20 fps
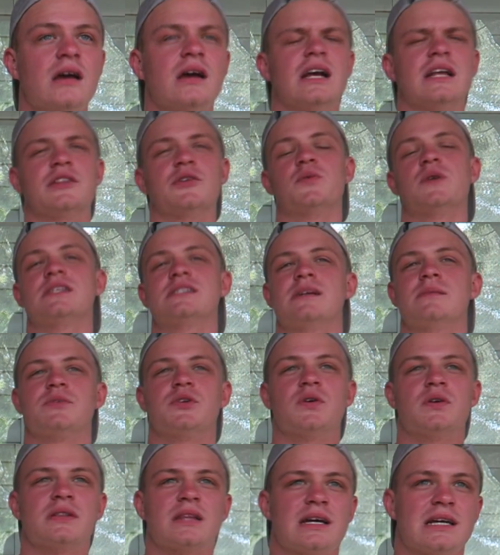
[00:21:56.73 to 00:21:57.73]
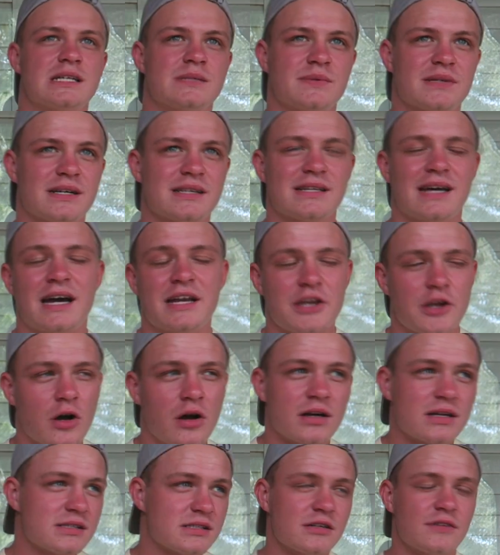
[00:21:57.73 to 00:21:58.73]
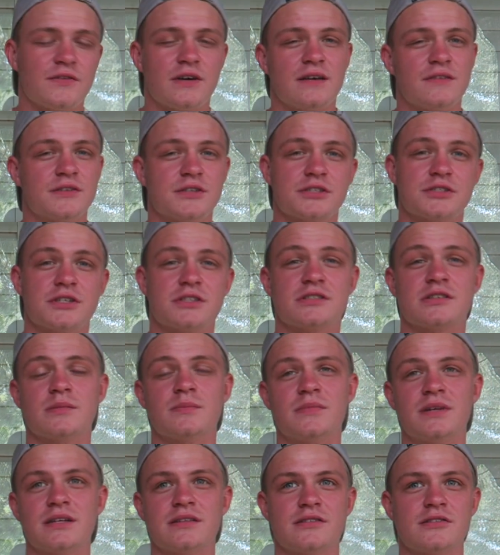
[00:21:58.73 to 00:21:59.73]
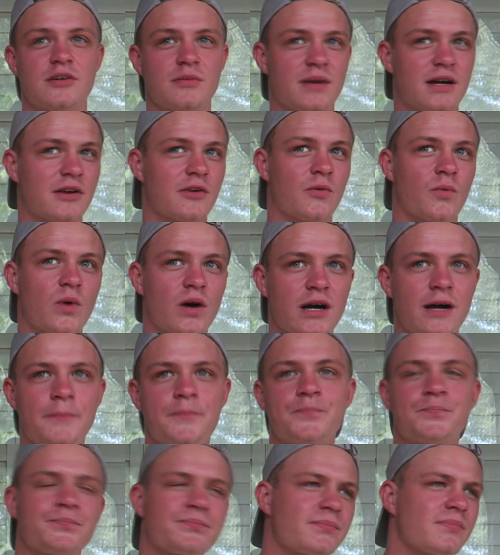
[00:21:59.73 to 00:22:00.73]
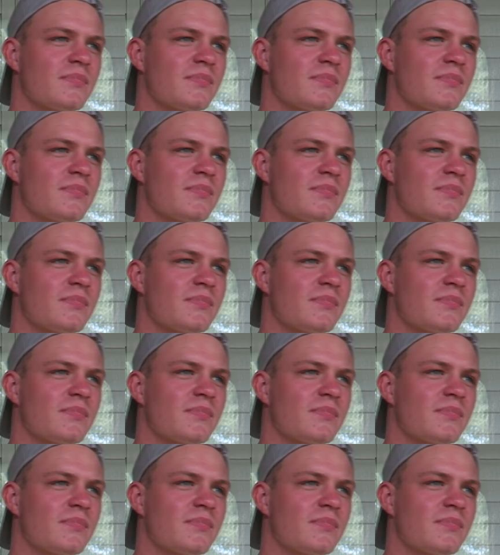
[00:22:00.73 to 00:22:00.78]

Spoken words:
And the reason I'm doing that is because I know I can sell 500 shirts a month no matter what.